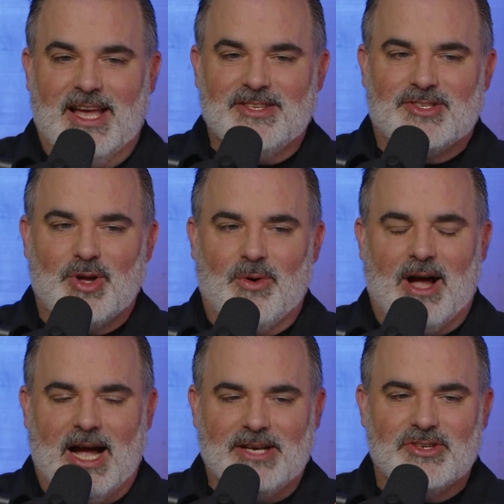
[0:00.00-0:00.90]
And
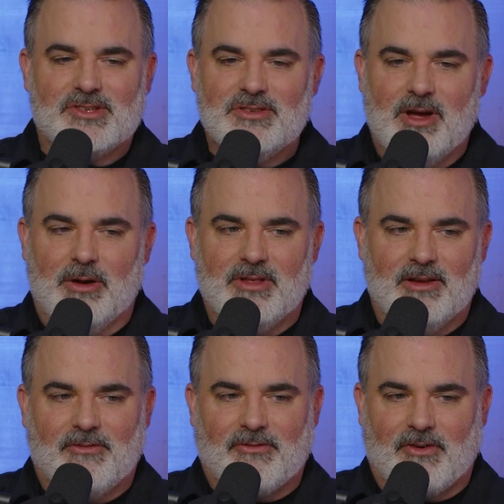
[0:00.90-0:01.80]
so I just know
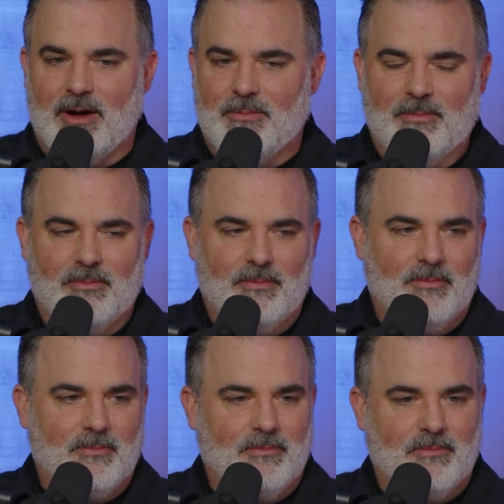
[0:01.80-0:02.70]
that
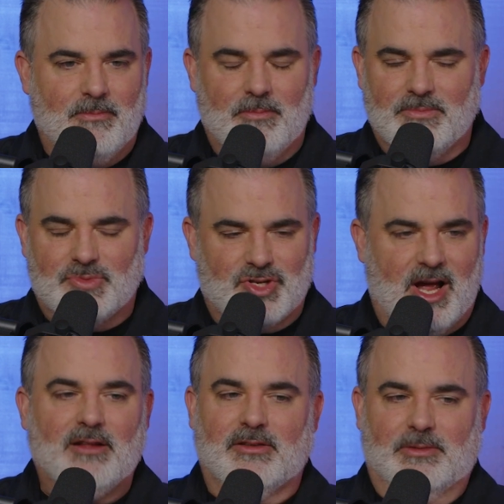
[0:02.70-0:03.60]
from
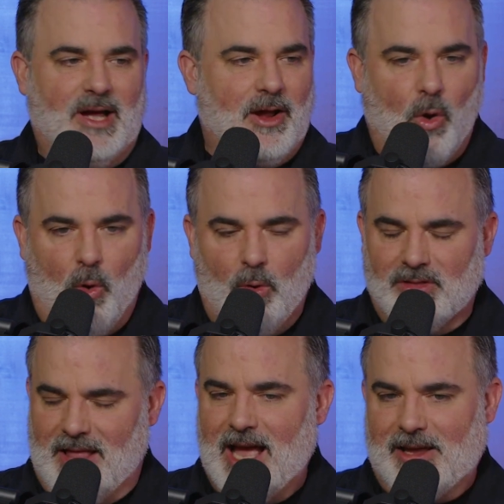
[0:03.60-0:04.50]
childhood, my
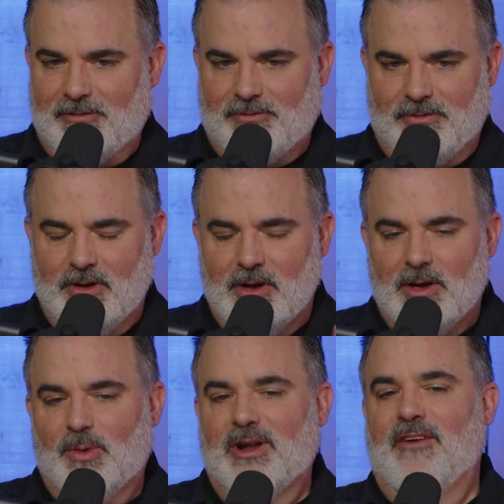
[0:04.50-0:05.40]
whole life,
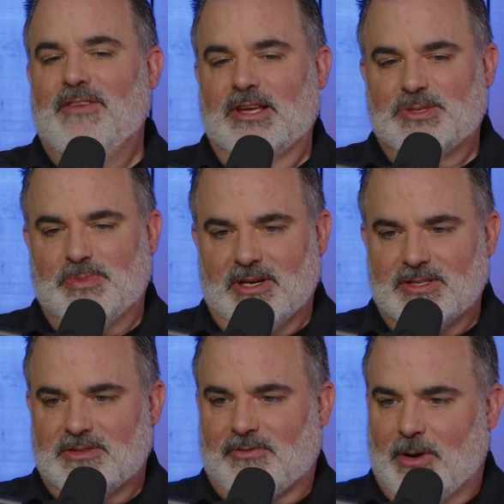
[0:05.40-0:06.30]
what I've
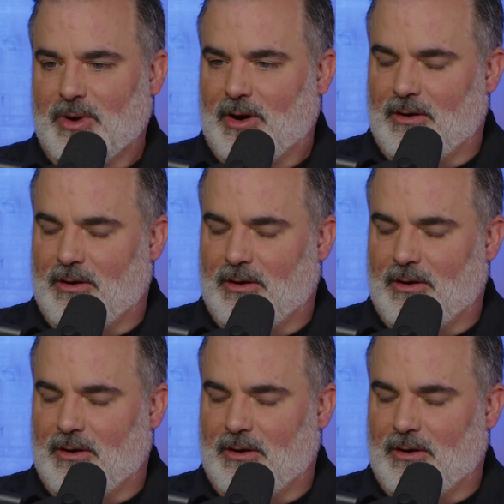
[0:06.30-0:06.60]
experienced from